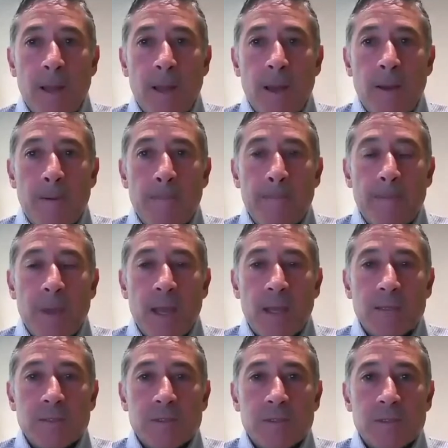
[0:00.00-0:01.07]

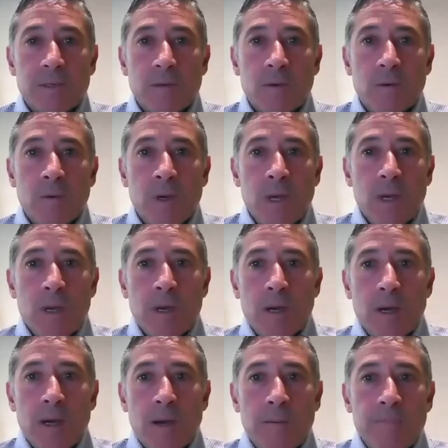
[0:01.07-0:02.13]
And so
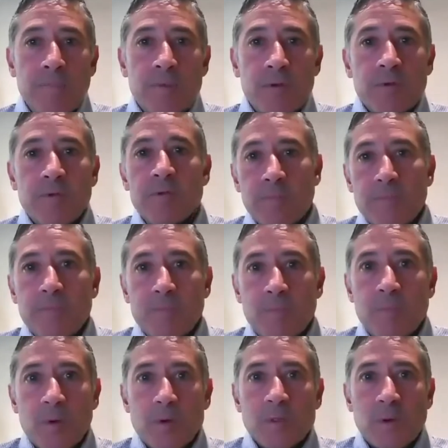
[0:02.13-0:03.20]
there's some
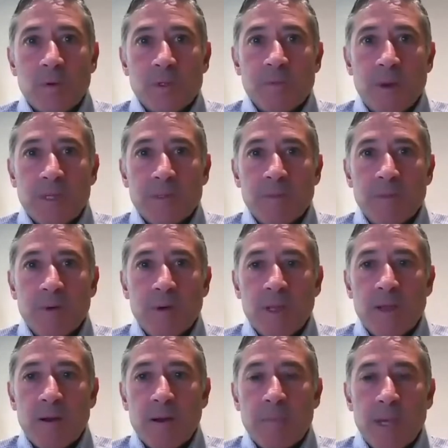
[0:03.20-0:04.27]
personal responsibility
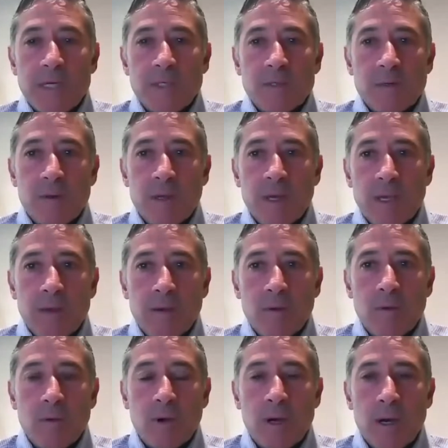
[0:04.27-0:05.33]
there to make sure that
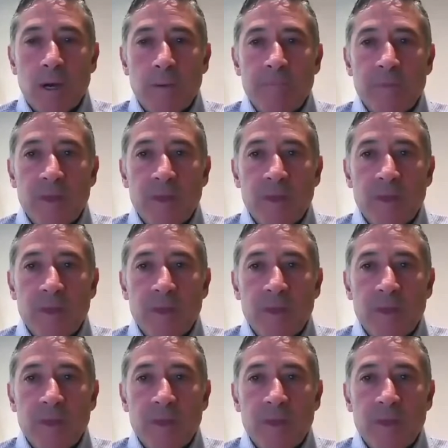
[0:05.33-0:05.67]
you